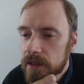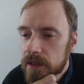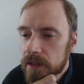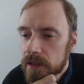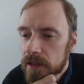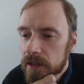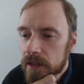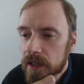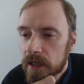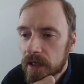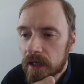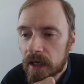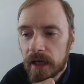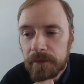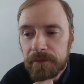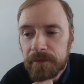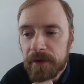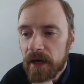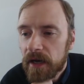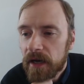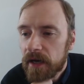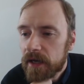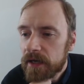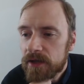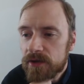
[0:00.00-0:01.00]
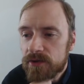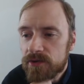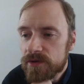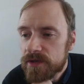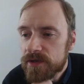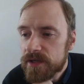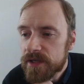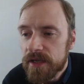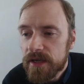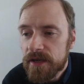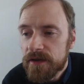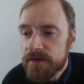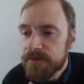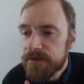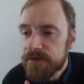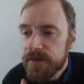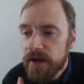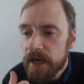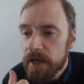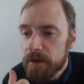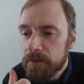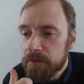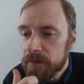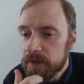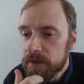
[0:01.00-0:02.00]
I'm not interested in
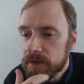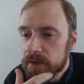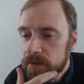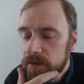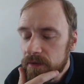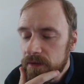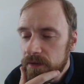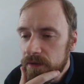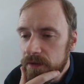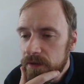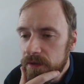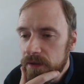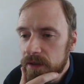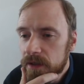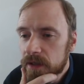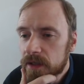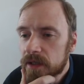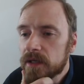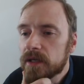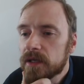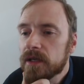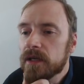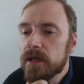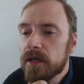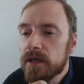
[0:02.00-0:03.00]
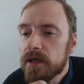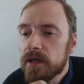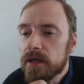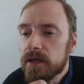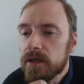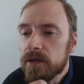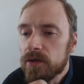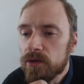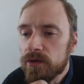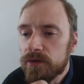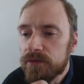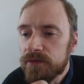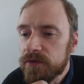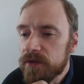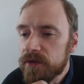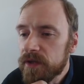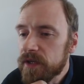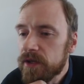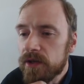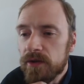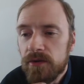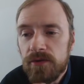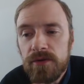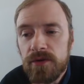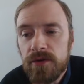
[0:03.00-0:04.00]
fame.
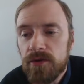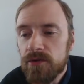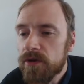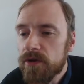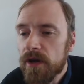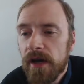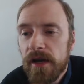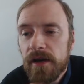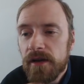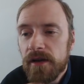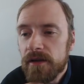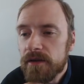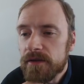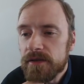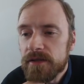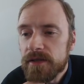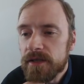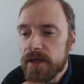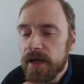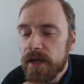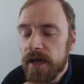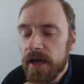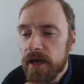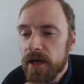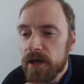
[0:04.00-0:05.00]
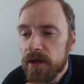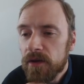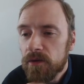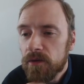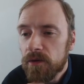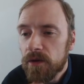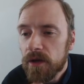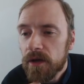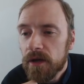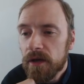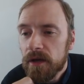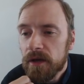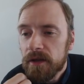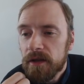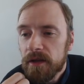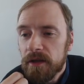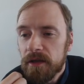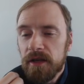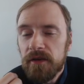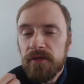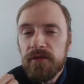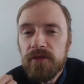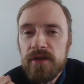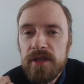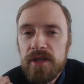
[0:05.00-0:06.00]
Lutfi, you do not understand the
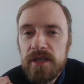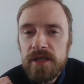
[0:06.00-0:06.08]
difference